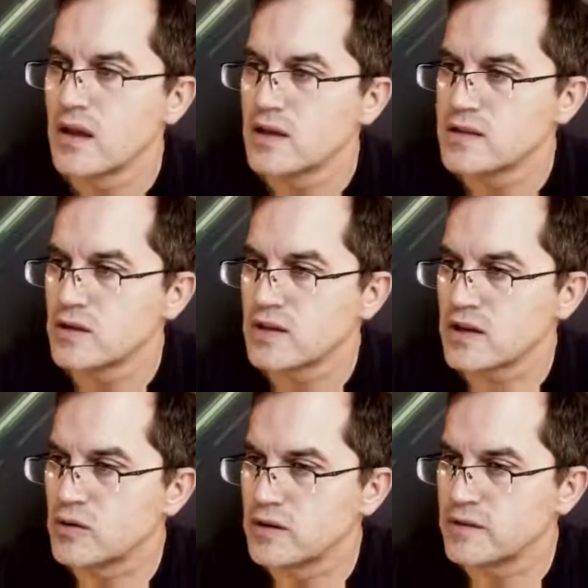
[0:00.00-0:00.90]
So the
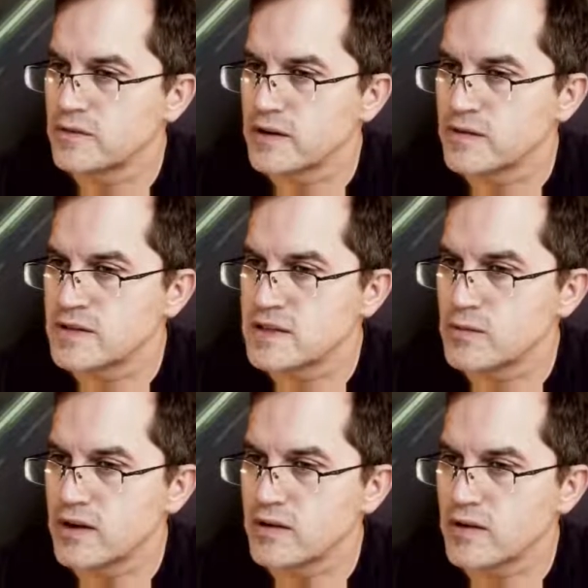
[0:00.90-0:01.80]
corner frequency
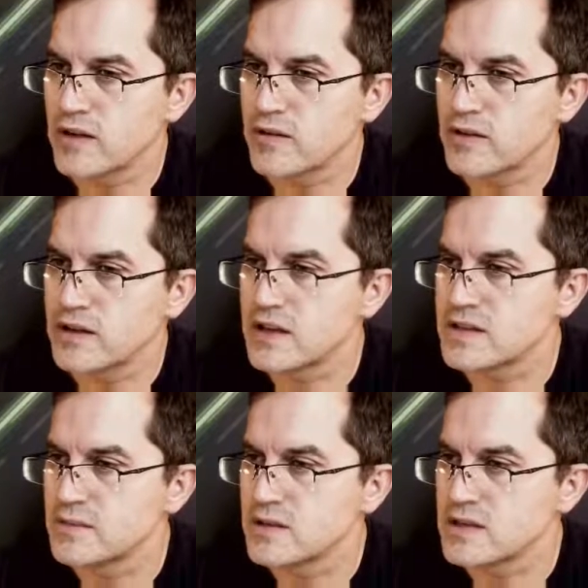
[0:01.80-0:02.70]
when you get 3
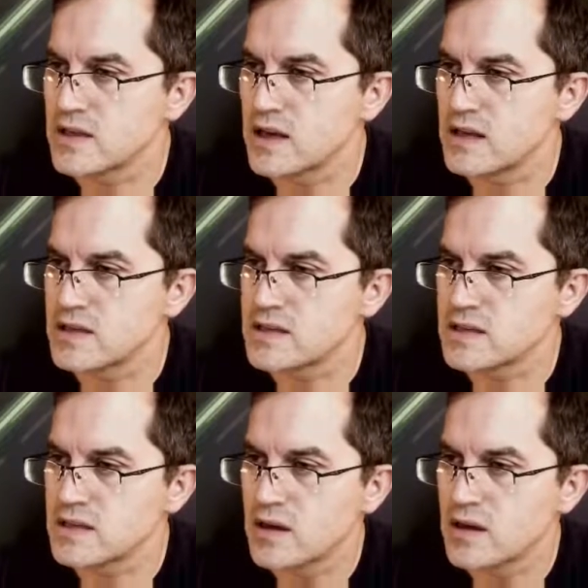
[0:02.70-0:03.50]
decibels is